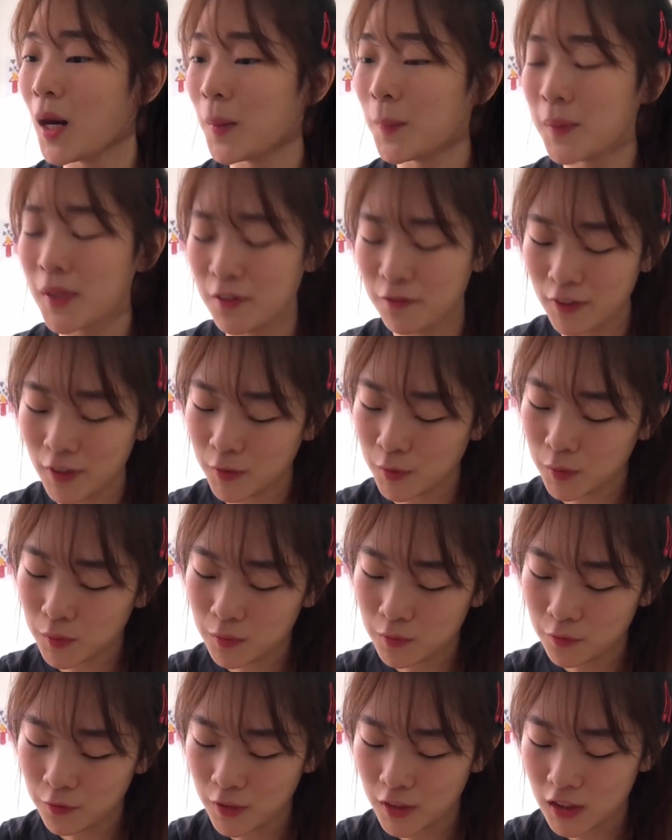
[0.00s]
if I
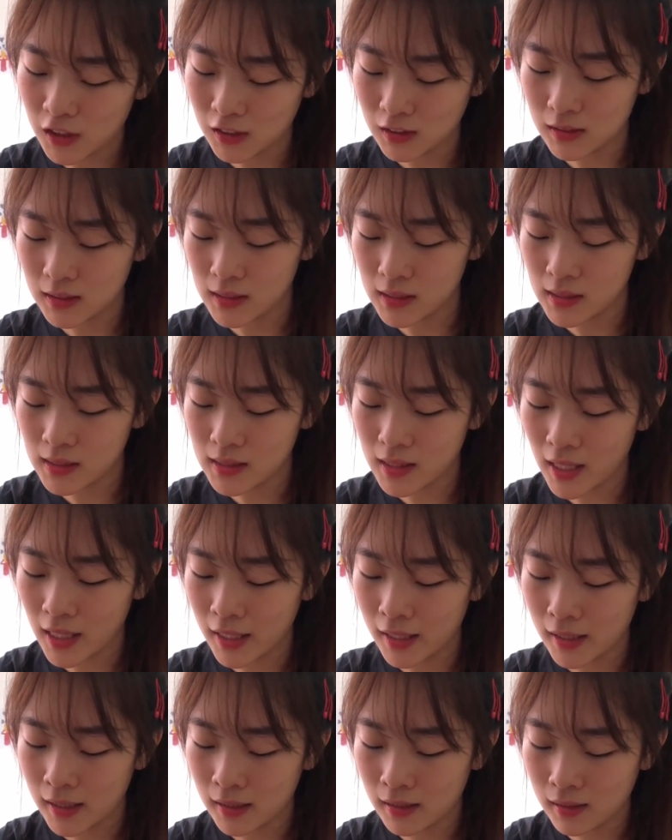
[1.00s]
don't finish this,
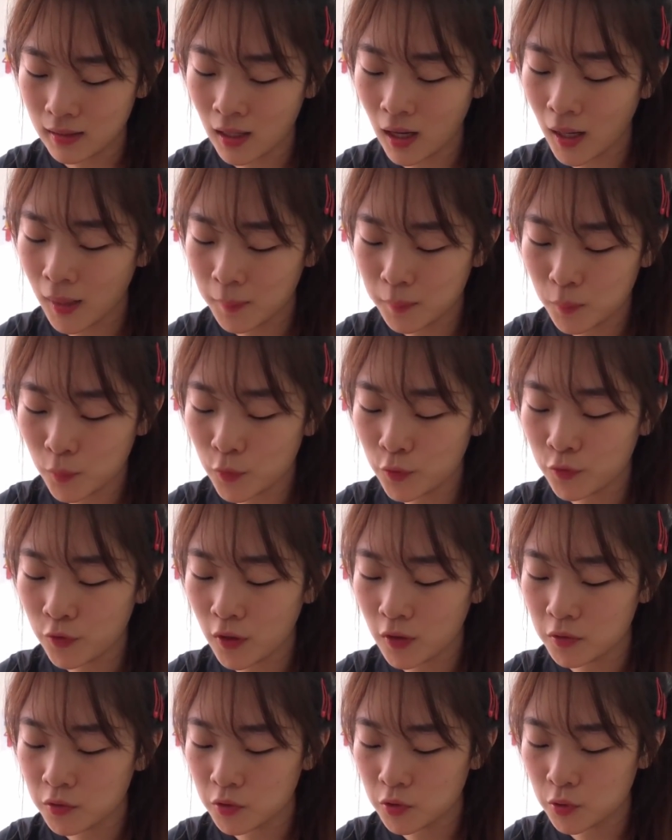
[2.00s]
I can't move
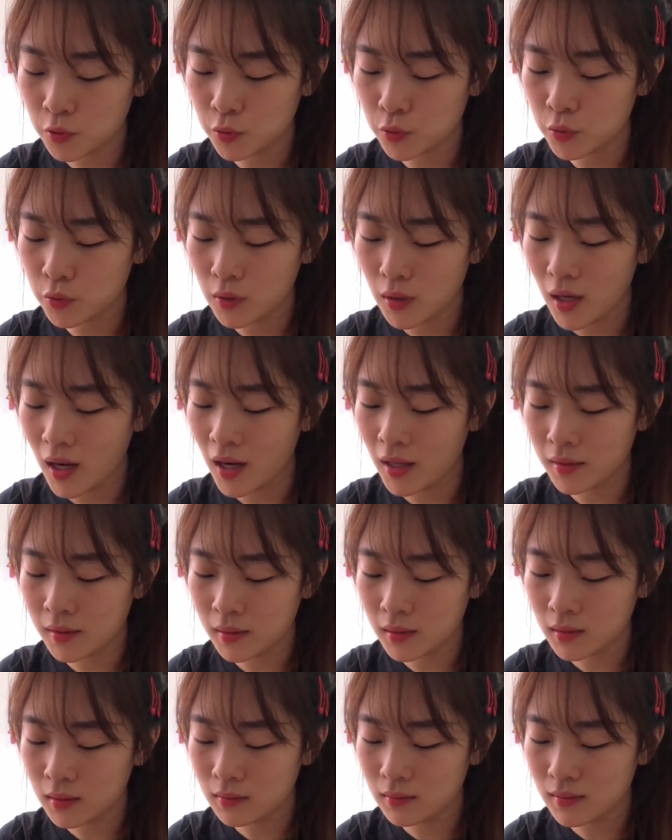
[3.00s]
on to
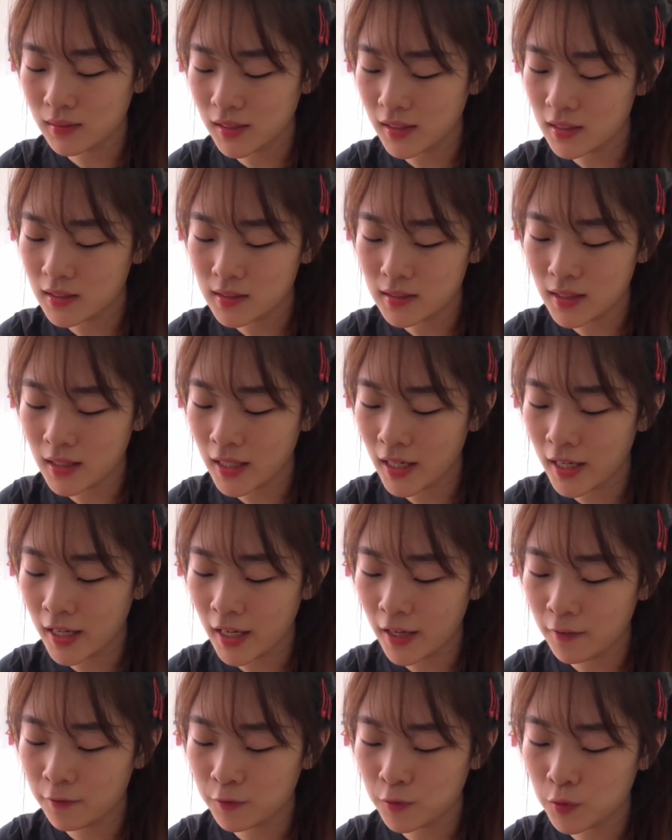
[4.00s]
other things that I
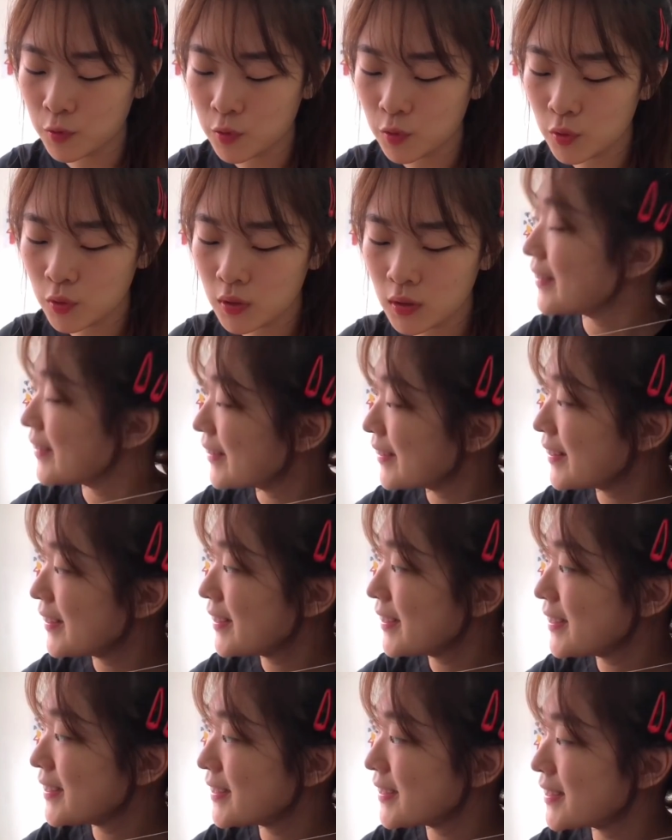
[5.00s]
have to do.
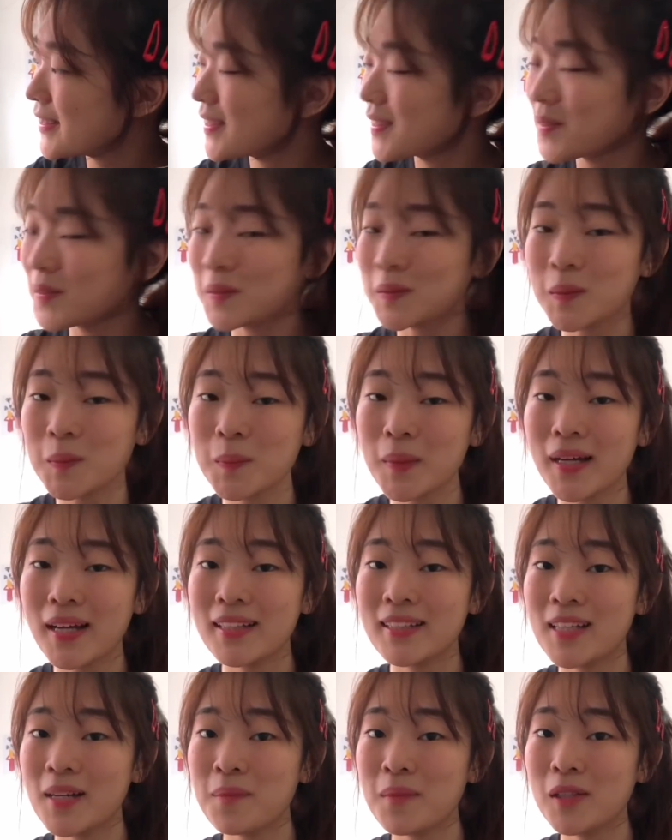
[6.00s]
This is also my
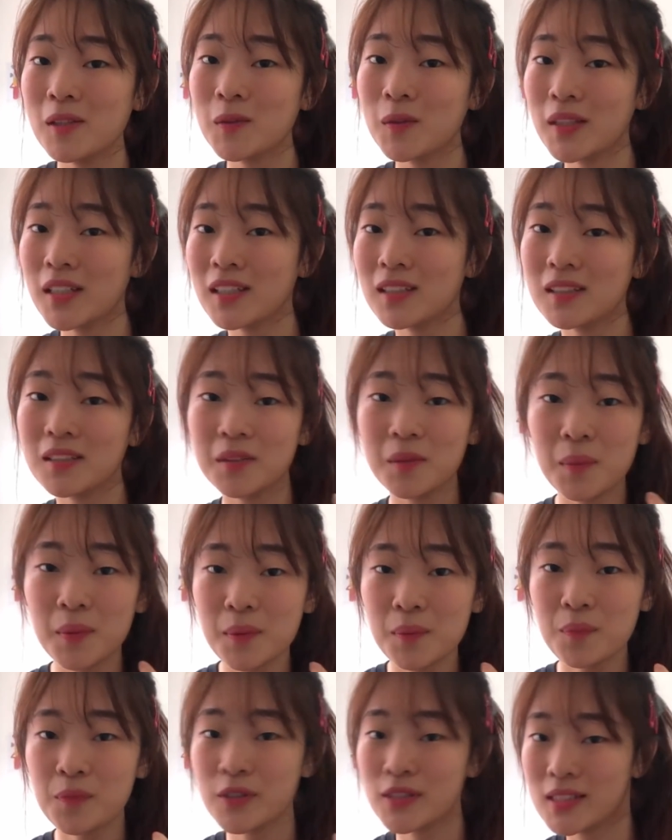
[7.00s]
attempt at looking a little
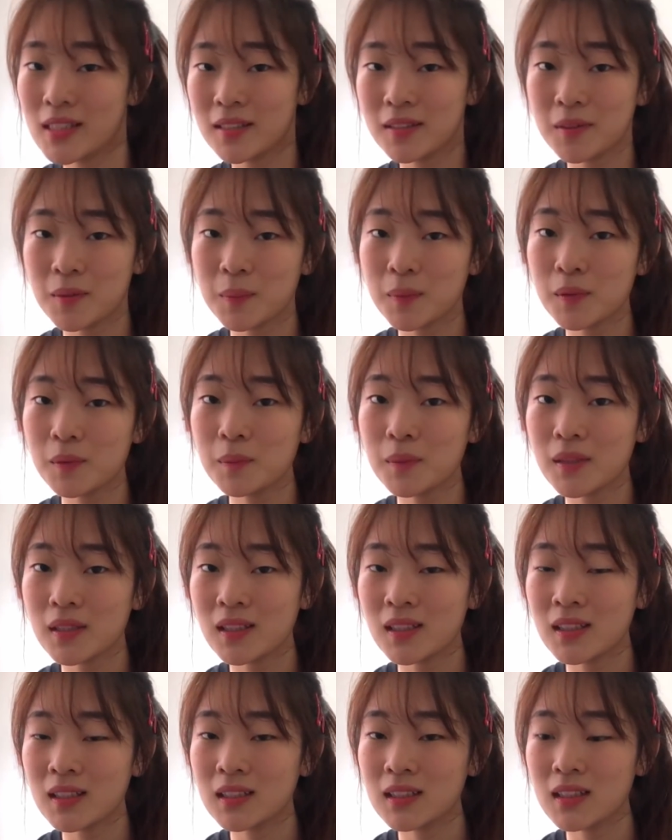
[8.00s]
bit presentable
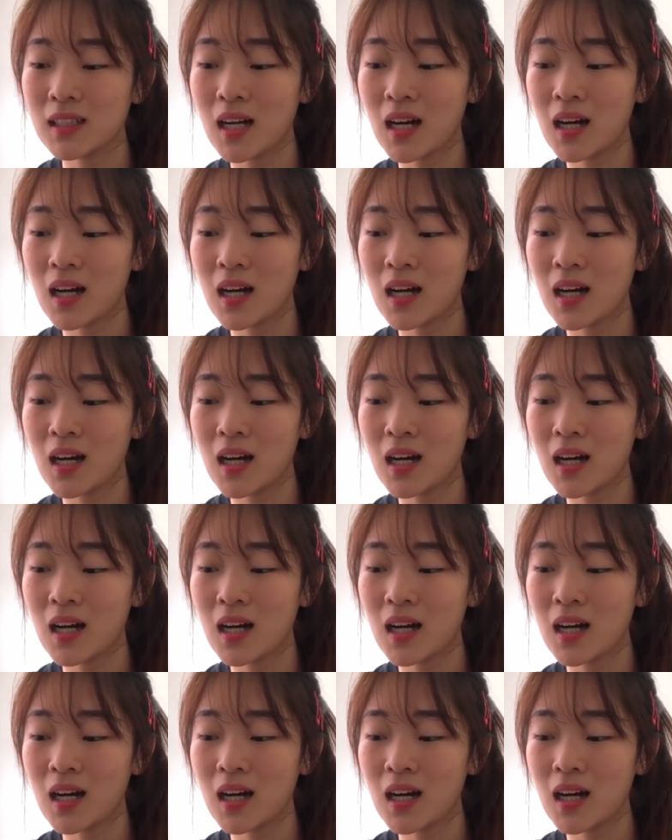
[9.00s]
because